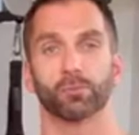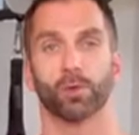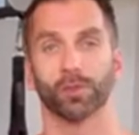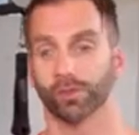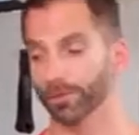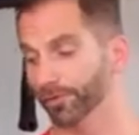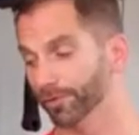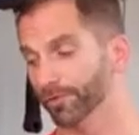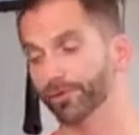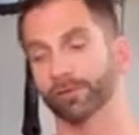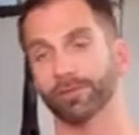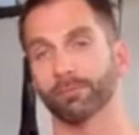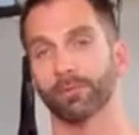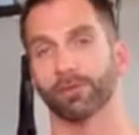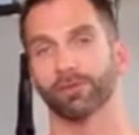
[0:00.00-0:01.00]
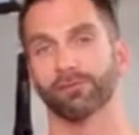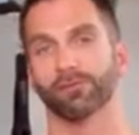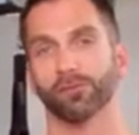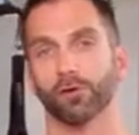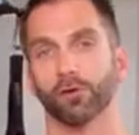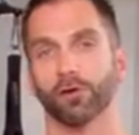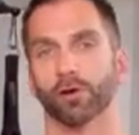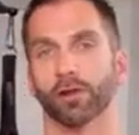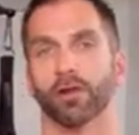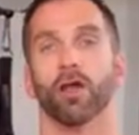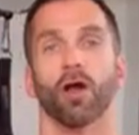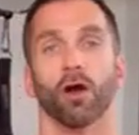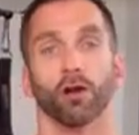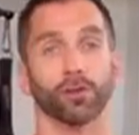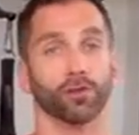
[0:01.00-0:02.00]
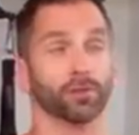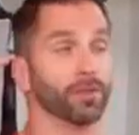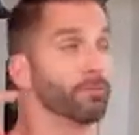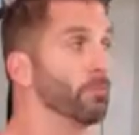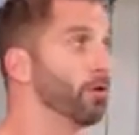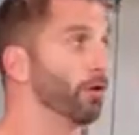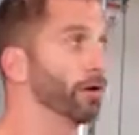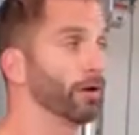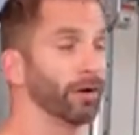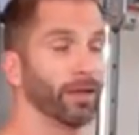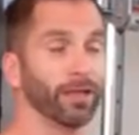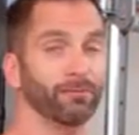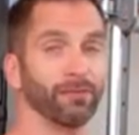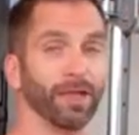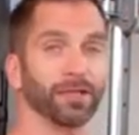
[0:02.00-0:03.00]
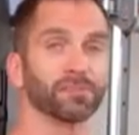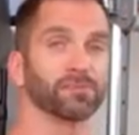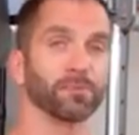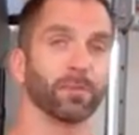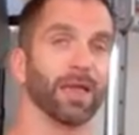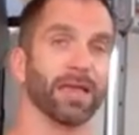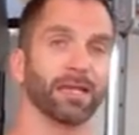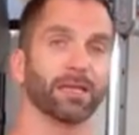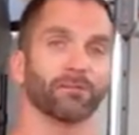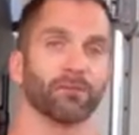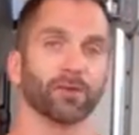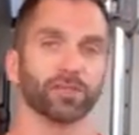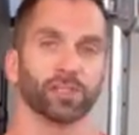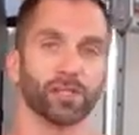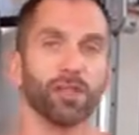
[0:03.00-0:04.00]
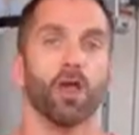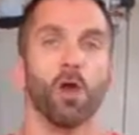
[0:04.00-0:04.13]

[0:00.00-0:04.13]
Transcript: whether they're doing them on the floor or doing them more advanced from a hanging version,